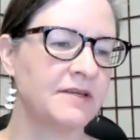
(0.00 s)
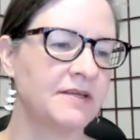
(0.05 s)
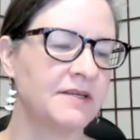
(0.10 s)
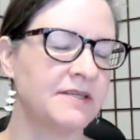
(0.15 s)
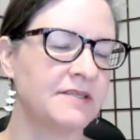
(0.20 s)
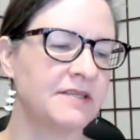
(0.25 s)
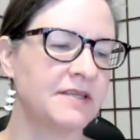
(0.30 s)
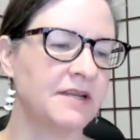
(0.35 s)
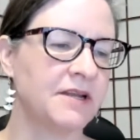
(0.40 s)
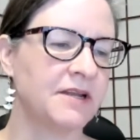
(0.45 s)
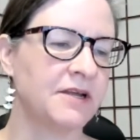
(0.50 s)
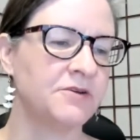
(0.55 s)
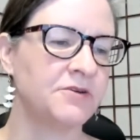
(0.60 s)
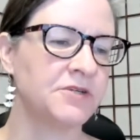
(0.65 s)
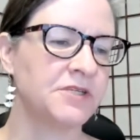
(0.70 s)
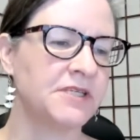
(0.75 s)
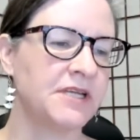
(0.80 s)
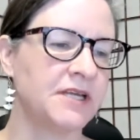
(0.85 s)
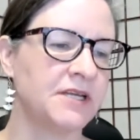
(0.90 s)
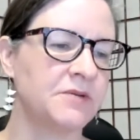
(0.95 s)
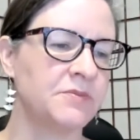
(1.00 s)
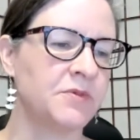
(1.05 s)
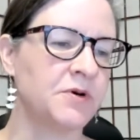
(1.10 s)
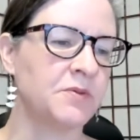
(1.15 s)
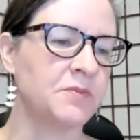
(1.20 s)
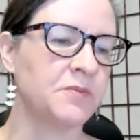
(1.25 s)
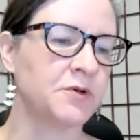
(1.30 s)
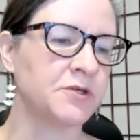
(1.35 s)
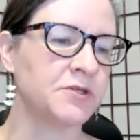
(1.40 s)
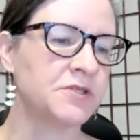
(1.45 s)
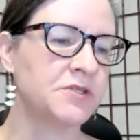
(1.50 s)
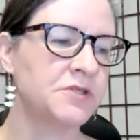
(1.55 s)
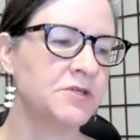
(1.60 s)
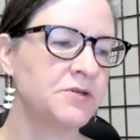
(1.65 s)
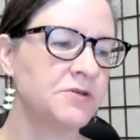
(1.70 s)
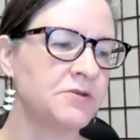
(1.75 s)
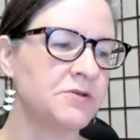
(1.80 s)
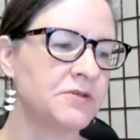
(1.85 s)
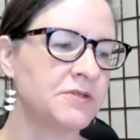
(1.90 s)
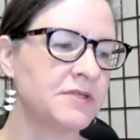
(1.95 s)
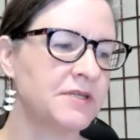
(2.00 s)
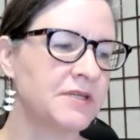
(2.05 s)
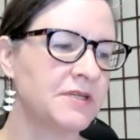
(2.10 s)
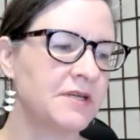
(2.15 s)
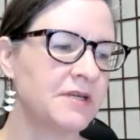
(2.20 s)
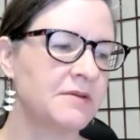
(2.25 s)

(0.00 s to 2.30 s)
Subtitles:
is an understandable pursuit,